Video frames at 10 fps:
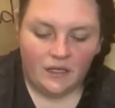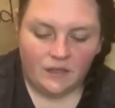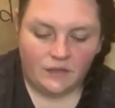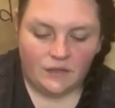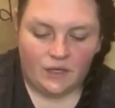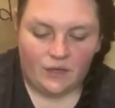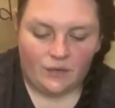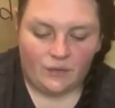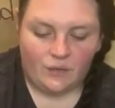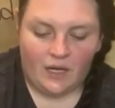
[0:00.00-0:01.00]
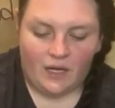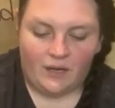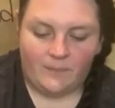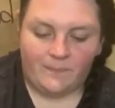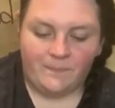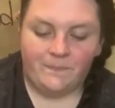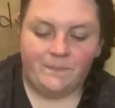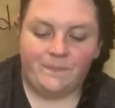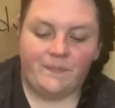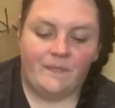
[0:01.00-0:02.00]
So
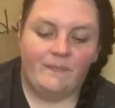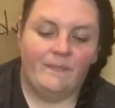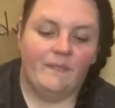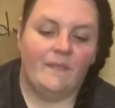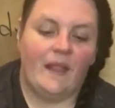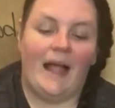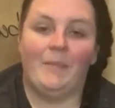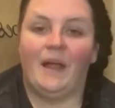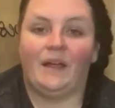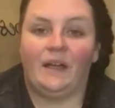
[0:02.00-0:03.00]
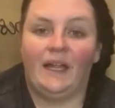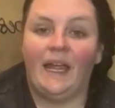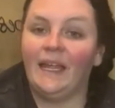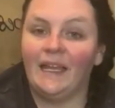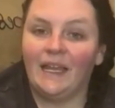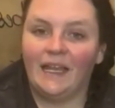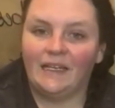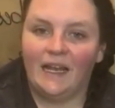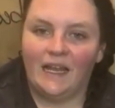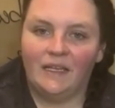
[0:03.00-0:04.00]
I'm not going to hang it like
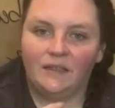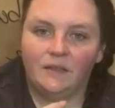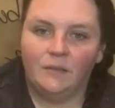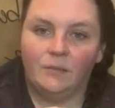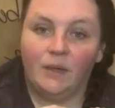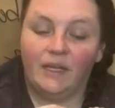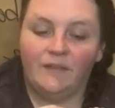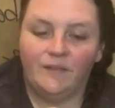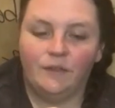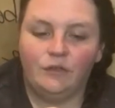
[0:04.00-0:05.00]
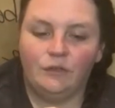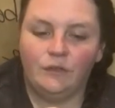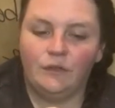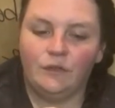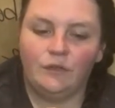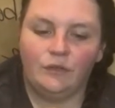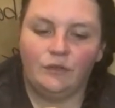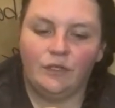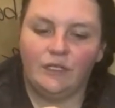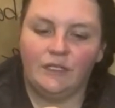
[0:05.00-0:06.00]
that. But if you choose to, you
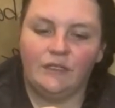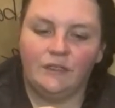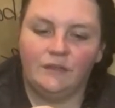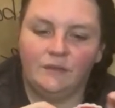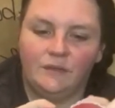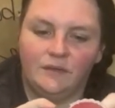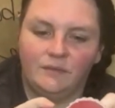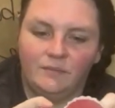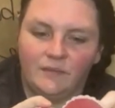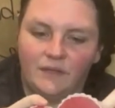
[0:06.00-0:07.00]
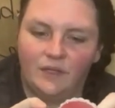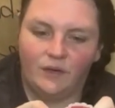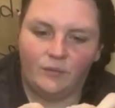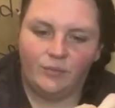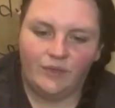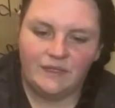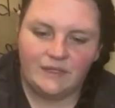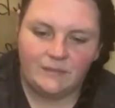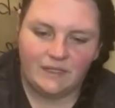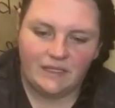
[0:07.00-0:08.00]
could, you know, put
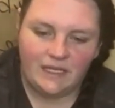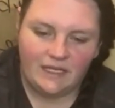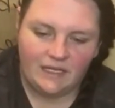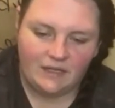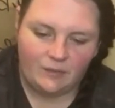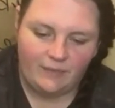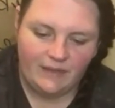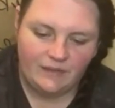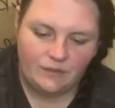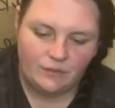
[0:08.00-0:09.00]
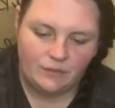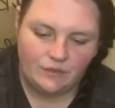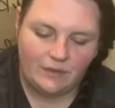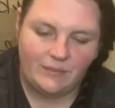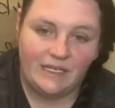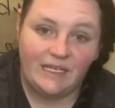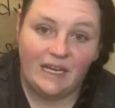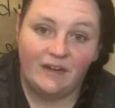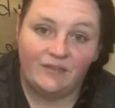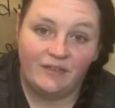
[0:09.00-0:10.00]
something like a little pencil or something
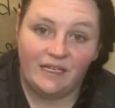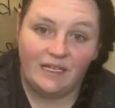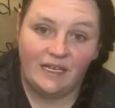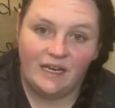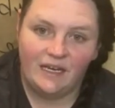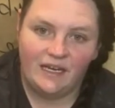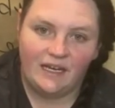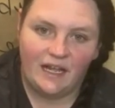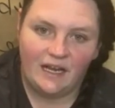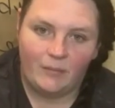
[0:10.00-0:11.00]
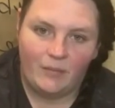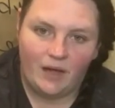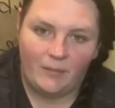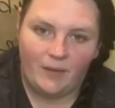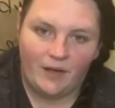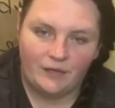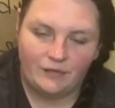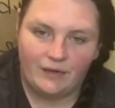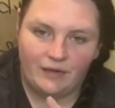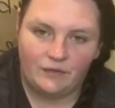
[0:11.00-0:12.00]
carefully in there and then kind of Mod Podge
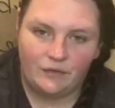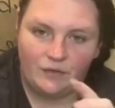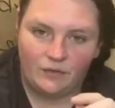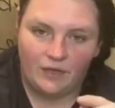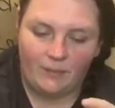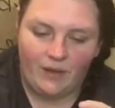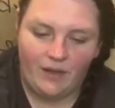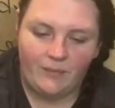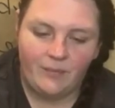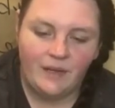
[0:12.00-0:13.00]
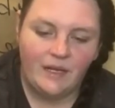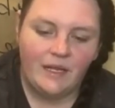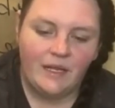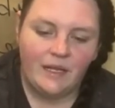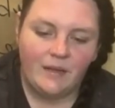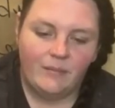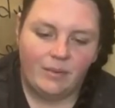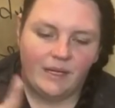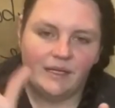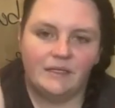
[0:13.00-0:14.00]
around so it don't come up.
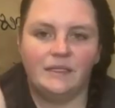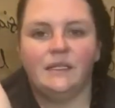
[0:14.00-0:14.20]
But,